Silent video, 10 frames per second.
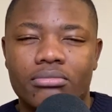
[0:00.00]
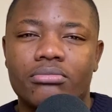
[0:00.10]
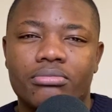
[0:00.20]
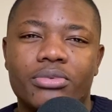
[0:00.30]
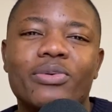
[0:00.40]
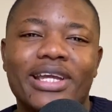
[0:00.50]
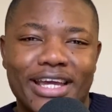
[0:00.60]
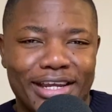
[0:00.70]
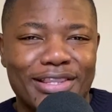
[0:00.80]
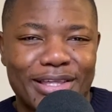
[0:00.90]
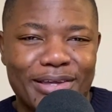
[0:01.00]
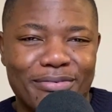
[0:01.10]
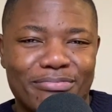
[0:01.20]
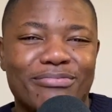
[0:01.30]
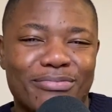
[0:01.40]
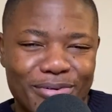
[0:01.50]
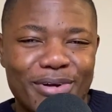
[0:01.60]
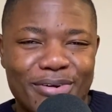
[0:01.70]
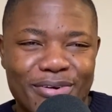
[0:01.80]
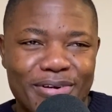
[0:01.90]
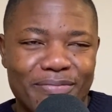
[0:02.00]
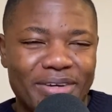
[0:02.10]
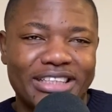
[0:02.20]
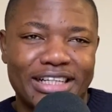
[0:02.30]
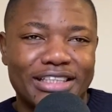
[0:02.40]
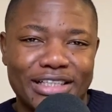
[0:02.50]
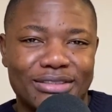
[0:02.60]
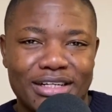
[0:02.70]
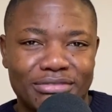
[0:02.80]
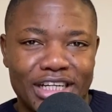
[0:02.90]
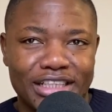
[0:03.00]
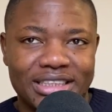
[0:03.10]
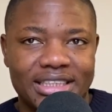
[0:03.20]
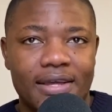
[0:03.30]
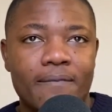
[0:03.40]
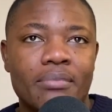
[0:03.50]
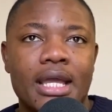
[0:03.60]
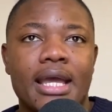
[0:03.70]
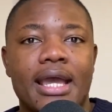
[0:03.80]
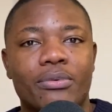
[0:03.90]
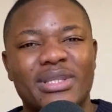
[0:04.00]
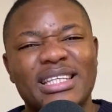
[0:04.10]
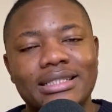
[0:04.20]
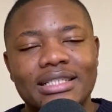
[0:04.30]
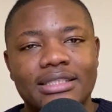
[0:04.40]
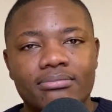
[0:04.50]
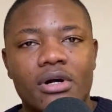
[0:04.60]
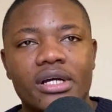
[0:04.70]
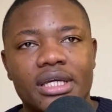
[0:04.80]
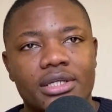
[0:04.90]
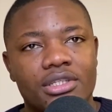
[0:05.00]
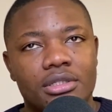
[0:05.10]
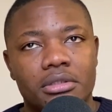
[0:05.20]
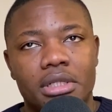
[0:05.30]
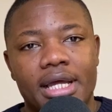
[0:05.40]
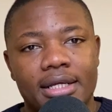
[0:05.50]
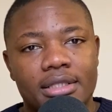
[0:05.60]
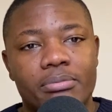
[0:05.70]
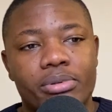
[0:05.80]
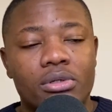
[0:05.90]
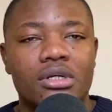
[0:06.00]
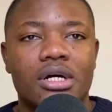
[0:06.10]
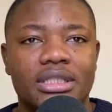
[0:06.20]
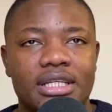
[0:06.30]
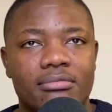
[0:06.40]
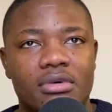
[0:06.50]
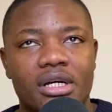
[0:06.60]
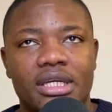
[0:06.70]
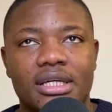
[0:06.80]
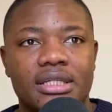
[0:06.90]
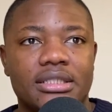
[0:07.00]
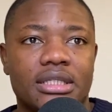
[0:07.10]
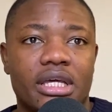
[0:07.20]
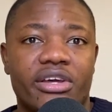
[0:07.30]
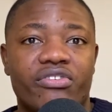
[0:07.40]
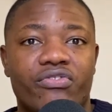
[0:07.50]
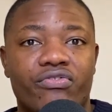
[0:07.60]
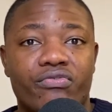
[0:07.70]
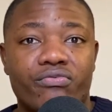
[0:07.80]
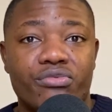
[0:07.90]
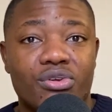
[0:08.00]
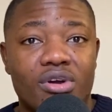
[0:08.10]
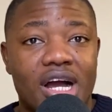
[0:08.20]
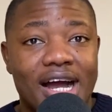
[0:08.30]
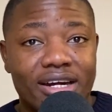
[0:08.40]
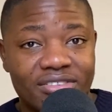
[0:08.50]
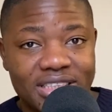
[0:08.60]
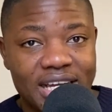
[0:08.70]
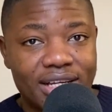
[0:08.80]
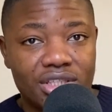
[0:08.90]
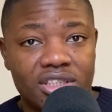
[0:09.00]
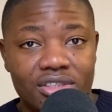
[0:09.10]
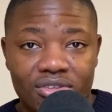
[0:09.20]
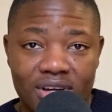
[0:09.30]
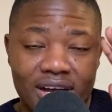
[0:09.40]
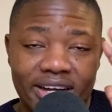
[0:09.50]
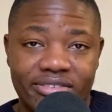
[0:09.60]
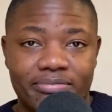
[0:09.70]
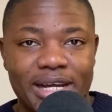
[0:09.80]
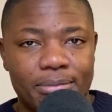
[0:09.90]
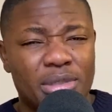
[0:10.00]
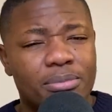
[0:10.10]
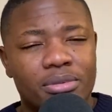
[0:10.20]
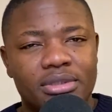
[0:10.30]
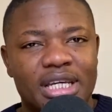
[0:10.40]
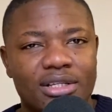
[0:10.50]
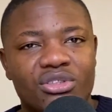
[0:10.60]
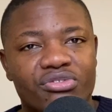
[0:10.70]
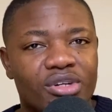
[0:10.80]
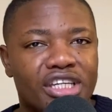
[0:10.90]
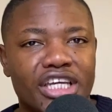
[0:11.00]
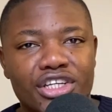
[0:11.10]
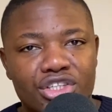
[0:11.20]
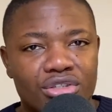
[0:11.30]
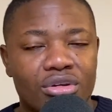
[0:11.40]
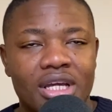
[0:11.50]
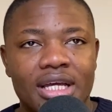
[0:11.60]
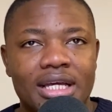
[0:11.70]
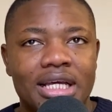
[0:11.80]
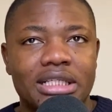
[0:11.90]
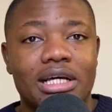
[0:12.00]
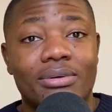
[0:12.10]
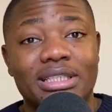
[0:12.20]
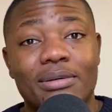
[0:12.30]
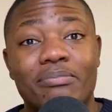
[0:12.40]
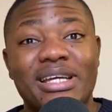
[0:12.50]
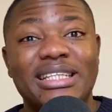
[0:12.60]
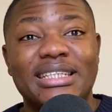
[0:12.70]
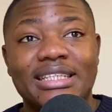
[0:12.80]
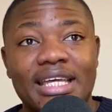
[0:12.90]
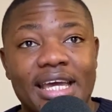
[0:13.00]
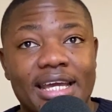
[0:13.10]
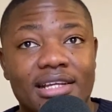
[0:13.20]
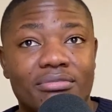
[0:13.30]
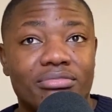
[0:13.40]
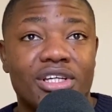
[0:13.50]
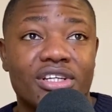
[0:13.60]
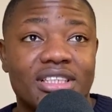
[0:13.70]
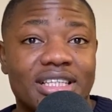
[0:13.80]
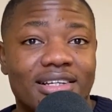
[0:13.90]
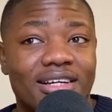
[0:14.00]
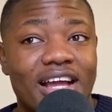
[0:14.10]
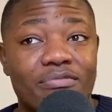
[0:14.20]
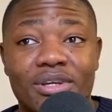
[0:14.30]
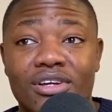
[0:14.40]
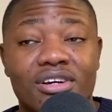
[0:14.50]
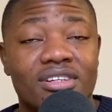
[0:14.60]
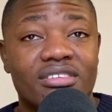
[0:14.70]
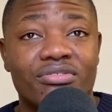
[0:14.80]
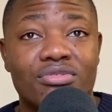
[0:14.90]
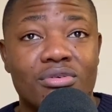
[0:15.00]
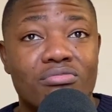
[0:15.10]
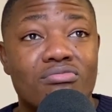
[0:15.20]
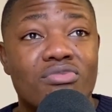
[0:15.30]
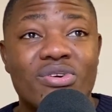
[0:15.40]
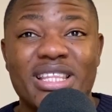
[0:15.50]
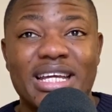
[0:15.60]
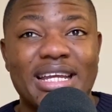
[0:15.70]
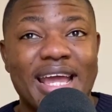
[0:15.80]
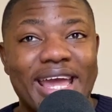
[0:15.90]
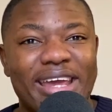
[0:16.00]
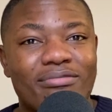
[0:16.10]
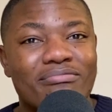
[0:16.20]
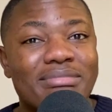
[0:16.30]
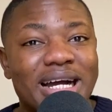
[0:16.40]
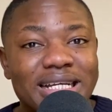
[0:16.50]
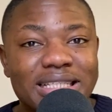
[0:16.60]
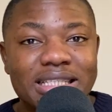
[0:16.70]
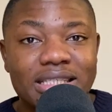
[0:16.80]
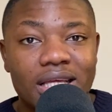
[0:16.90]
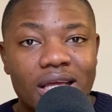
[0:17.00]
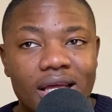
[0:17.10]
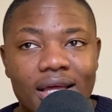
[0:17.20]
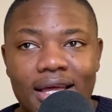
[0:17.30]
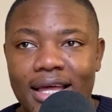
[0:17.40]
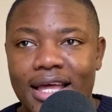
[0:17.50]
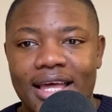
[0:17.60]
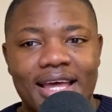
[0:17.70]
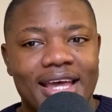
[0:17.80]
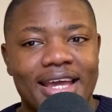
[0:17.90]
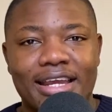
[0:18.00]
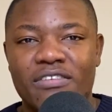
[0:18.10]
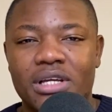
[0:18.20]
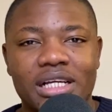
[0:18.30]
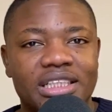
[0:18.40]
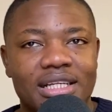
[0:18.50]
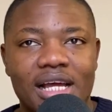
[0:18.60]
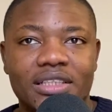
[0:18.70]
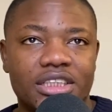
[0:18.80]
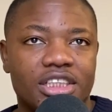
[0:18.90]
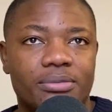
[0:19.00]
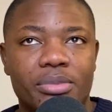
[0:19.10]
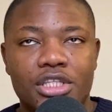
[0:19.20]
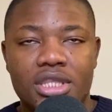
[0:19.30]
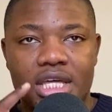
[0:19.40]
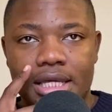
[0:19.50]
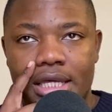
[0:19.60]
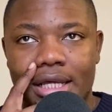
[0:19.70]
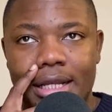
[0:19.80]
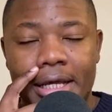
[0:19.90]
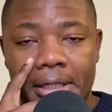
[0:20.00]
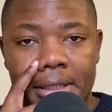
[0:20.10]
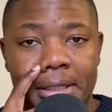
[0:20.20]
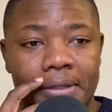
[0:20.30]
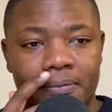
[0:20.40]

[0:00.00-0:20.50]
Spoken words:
we were getting there. We were growing. Basically, that's what I'm trying to say. And within this market, like the broadcasting market, if you are out of sight, you're out of mind. People tend to forget you. So I was a bit scared because I've been gone for more than 8 months. And I've just been thinking, like, how